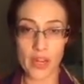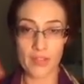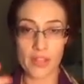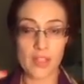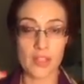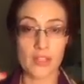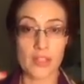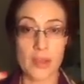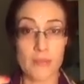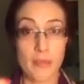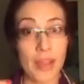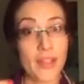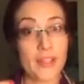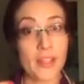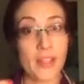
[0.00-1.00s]
everything's
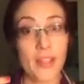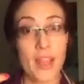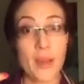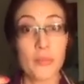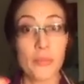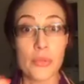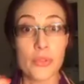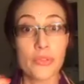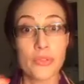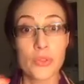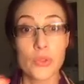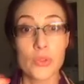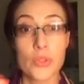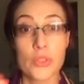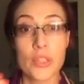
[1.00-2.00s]
amazing and
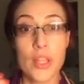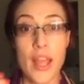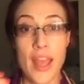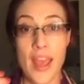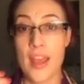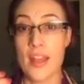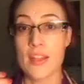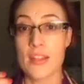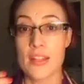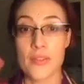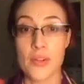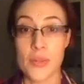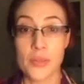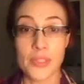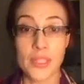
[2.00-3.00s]
beautiful, and
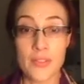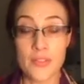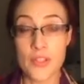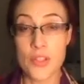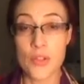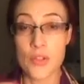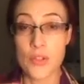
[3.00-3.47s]
everyone loves you.